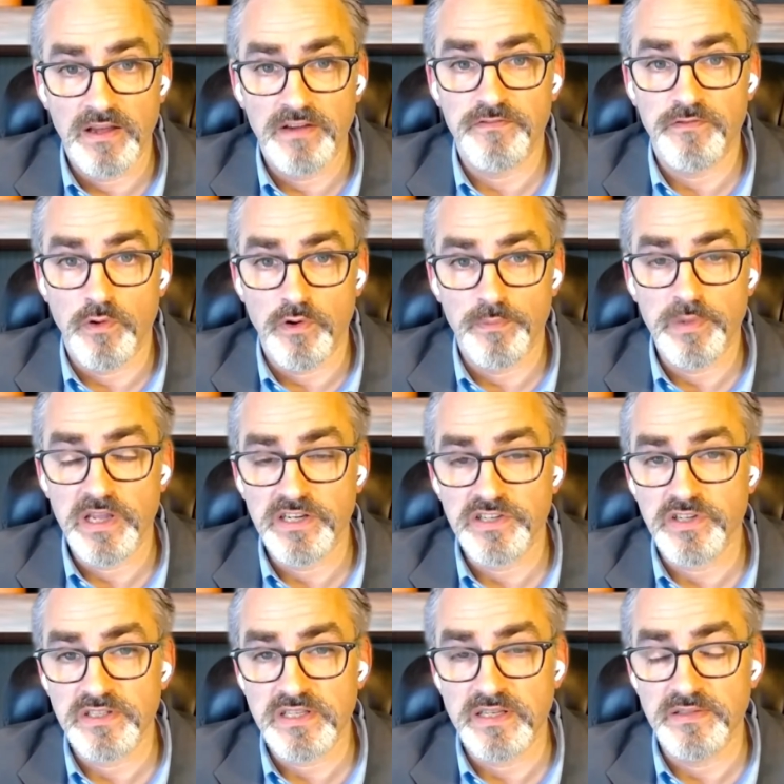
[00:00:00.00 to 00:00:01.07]
for
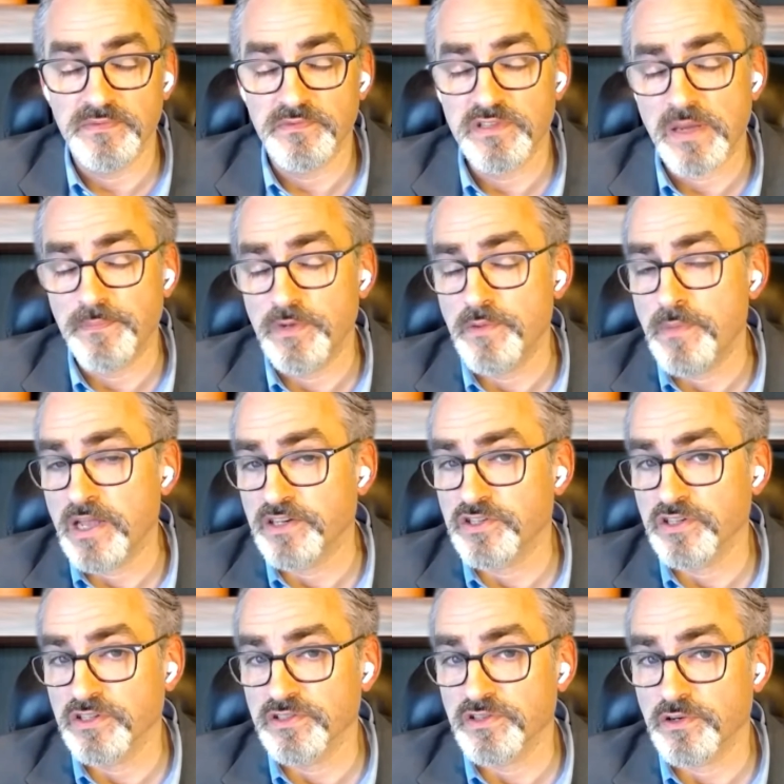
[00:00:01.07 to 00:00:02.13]
patients. And some
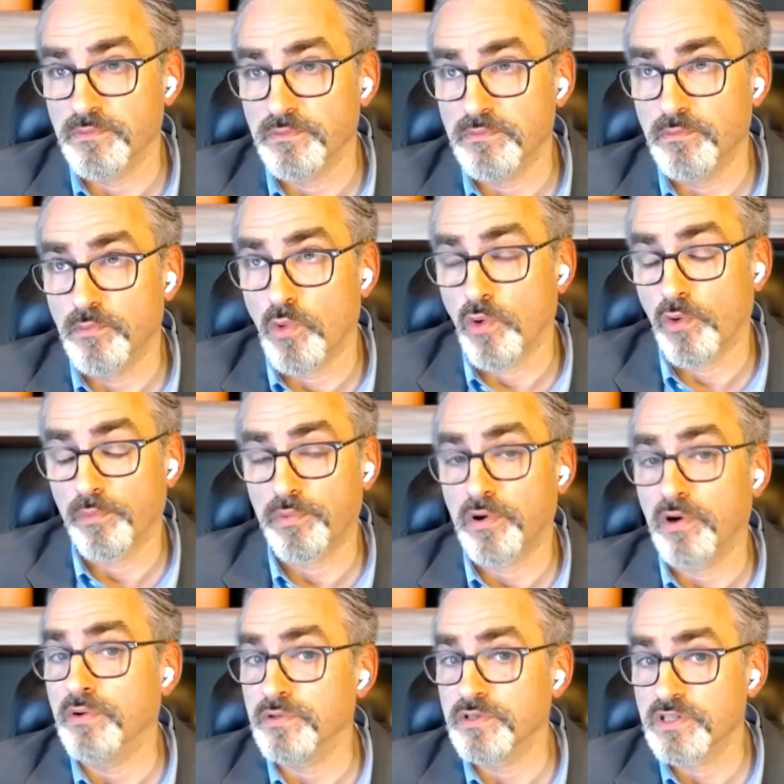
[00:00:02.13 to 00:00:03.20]
dementias are more
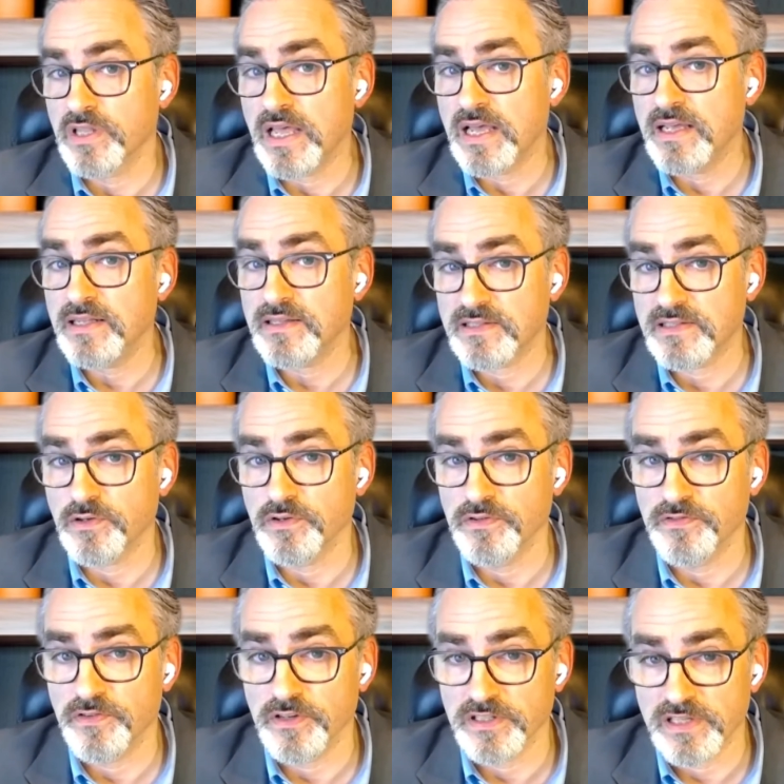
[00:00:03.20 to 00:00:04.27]
prone to that. So,
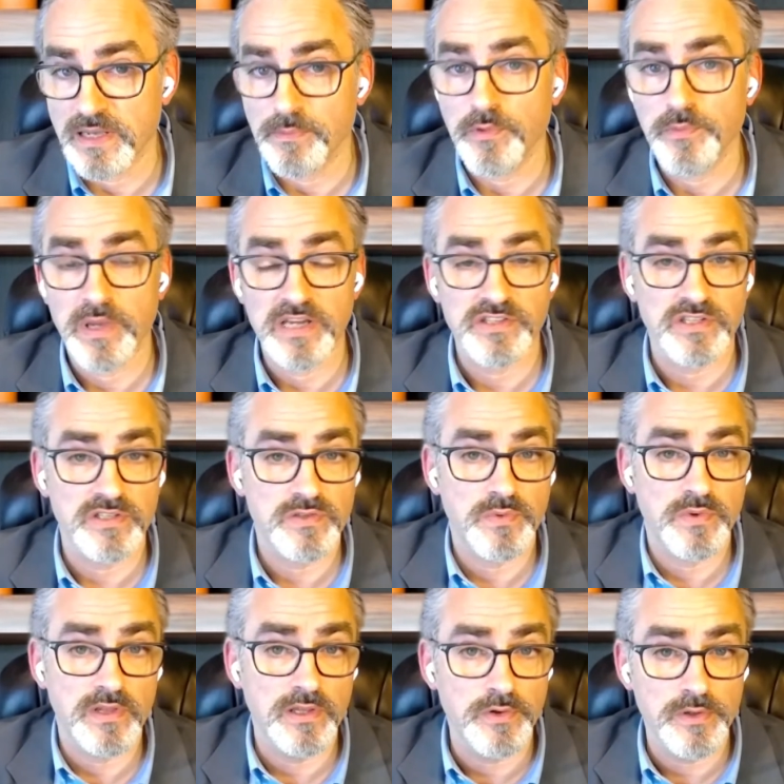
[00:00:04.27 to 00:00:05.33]
for example, patients
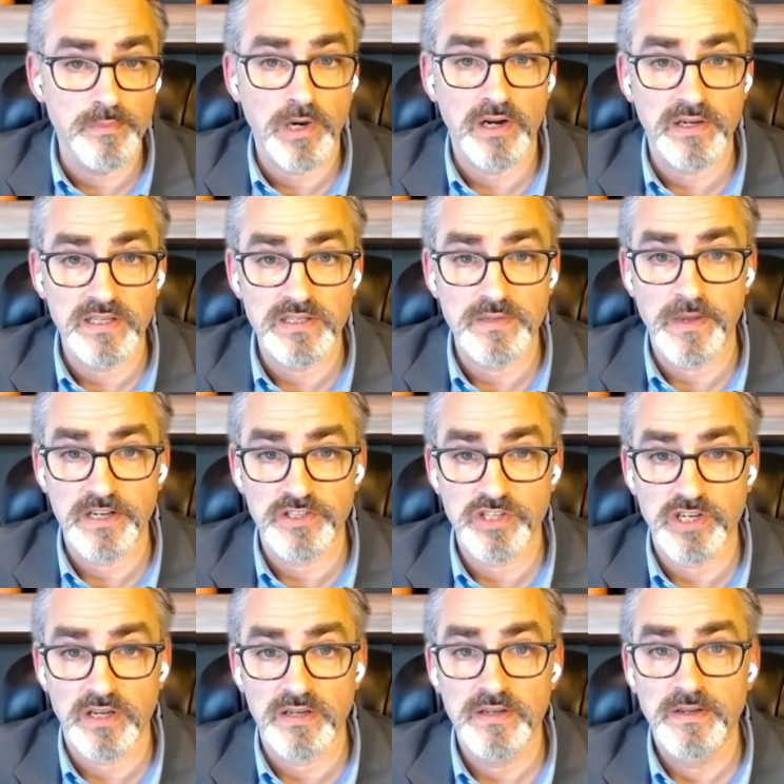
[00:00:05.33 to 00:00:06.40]
with Lewy body
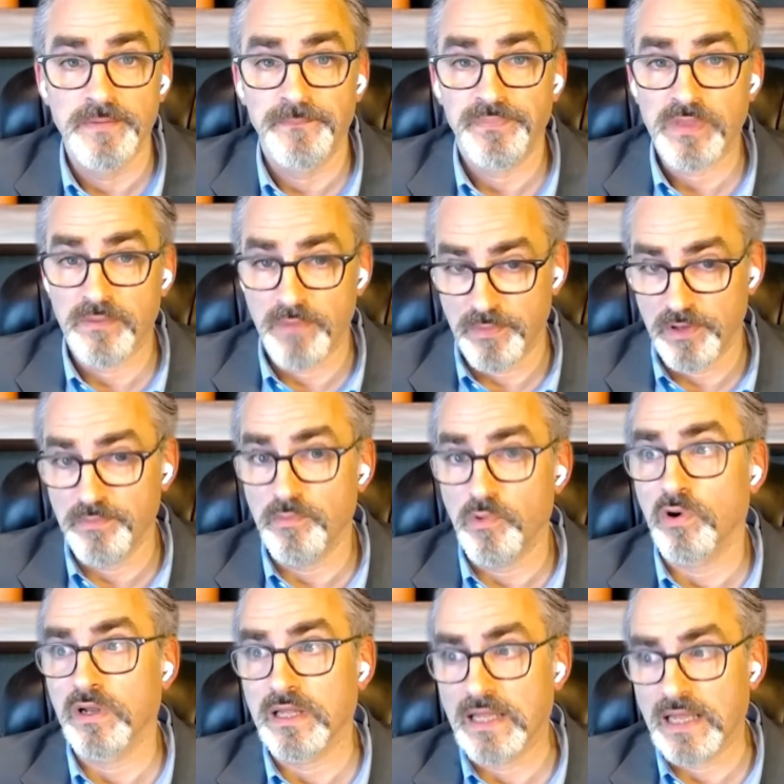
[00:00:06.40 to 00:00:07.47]
dementia may be
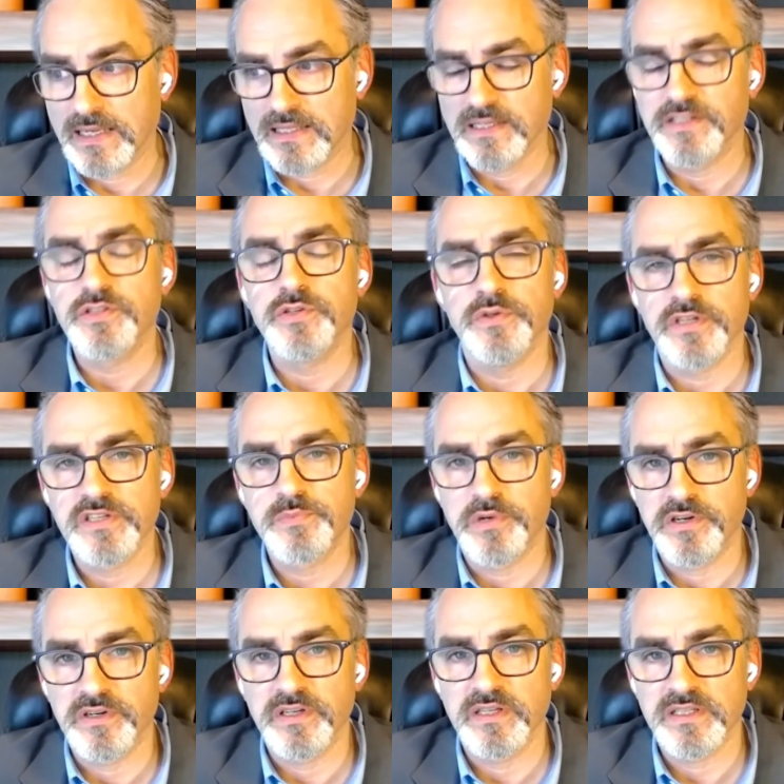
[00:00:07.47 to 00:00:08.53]
more likely to
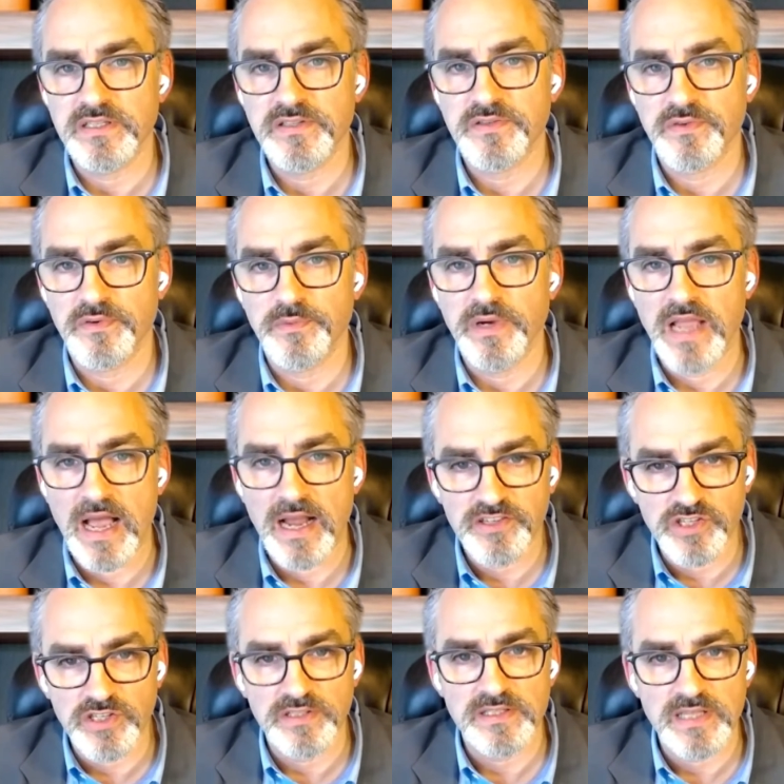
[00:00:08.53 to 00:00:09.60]
experience
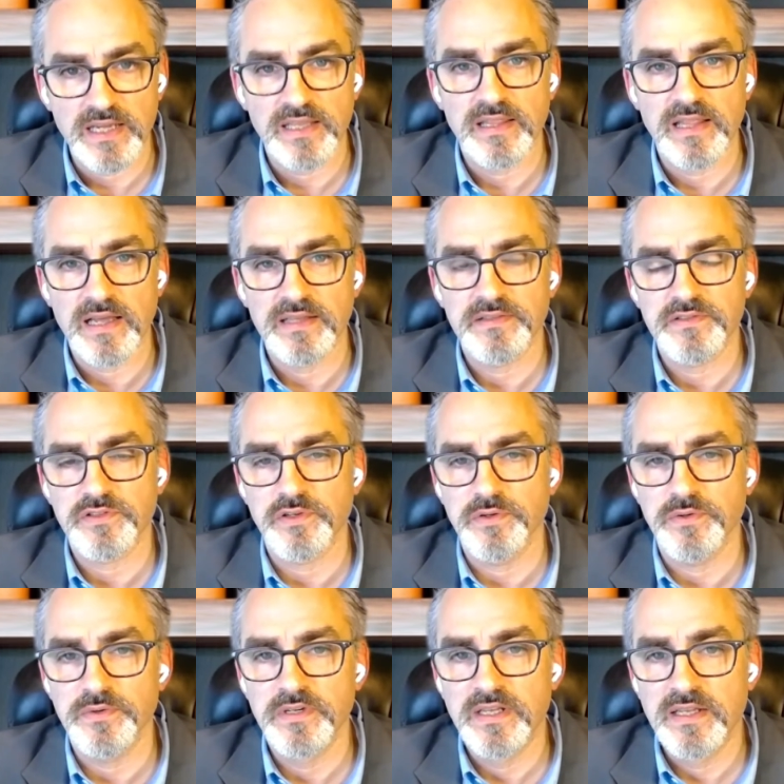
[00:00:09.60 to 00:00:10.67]
reactions like that.
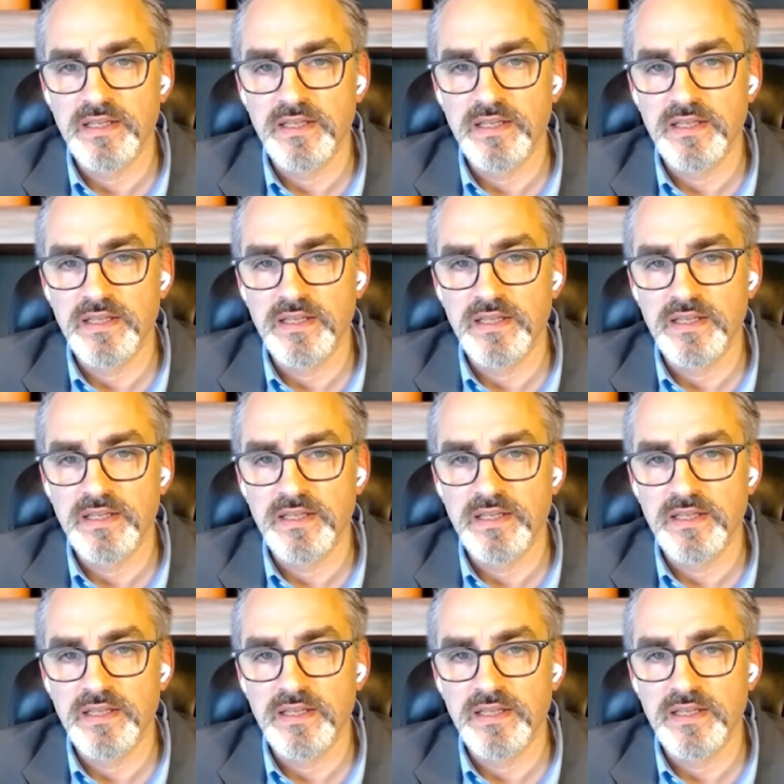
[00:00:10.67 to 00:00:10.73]
So,